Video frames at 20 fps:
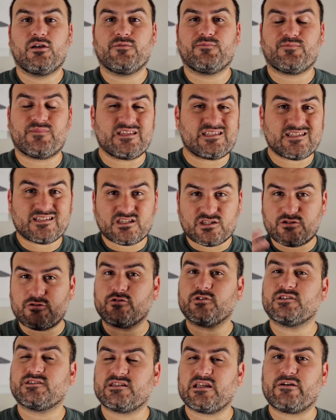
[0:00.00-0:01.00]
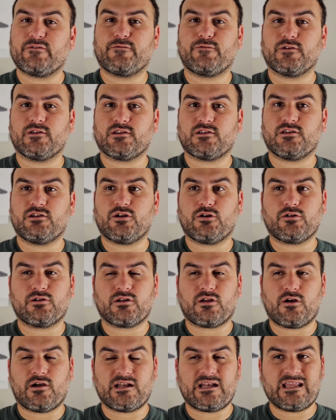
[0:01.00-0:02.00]
This is the sort of stuff that you don't
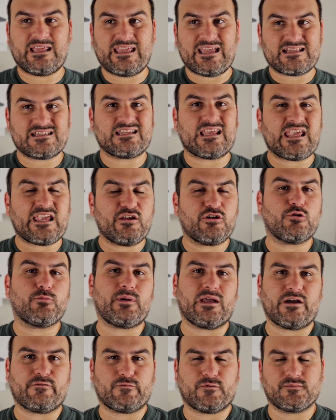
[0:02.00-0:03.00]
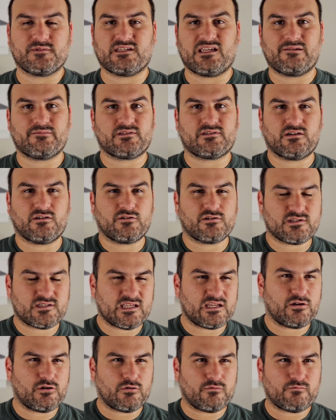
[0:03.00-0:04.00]
kind of get to hear about from Samsung because they're
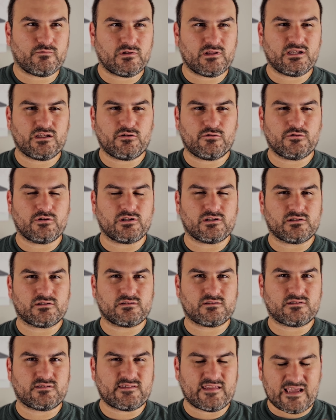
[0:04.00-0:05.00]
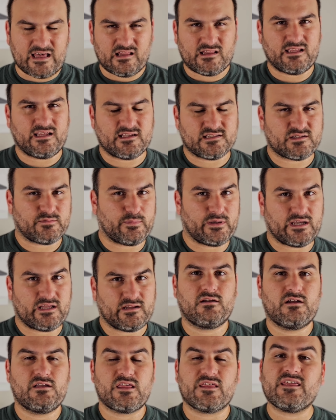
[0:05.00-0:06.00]
not really good at telling us about
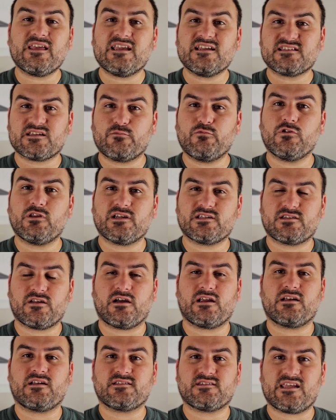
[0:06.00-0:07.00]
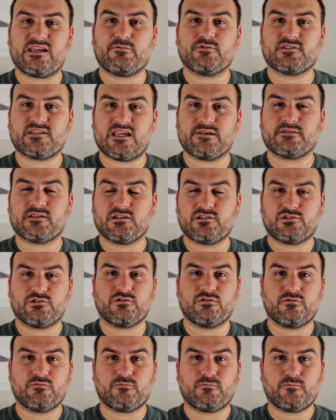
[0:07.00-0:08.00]
it. The thing is, I'm really excited to see what Samsung
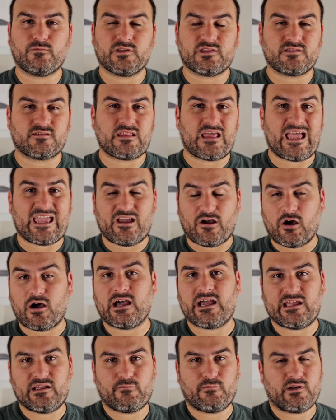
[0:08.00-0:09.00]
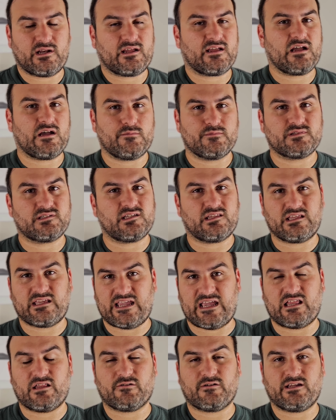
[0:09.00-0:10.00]
do with AI when it comes to the
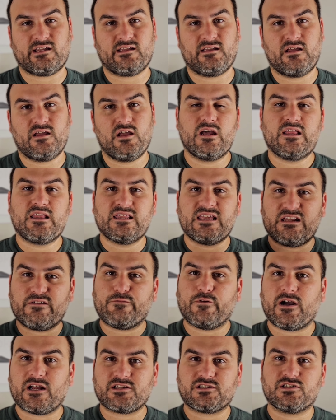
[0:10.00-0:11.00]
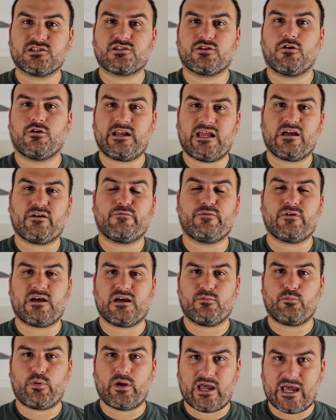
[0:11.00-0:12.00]
gallery. The invite's just gone out for
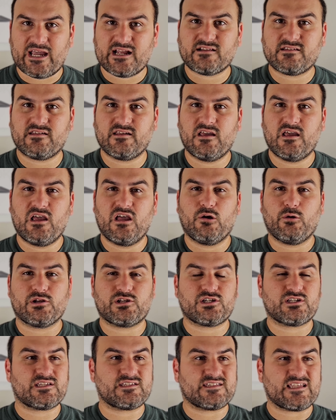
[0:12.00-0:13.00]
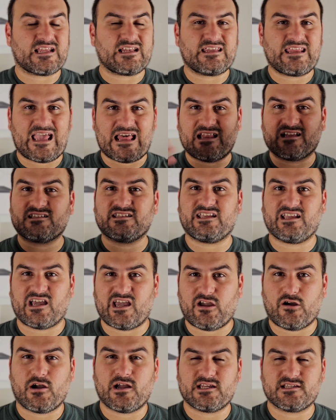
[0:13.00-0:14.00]
Unpacked, which said Galaxy
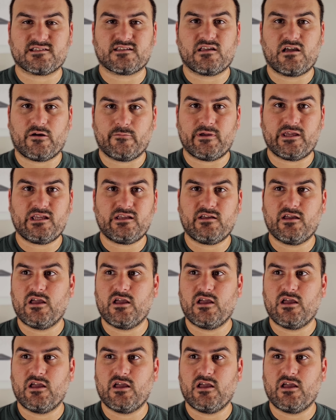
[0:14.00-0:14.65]
AI is coming.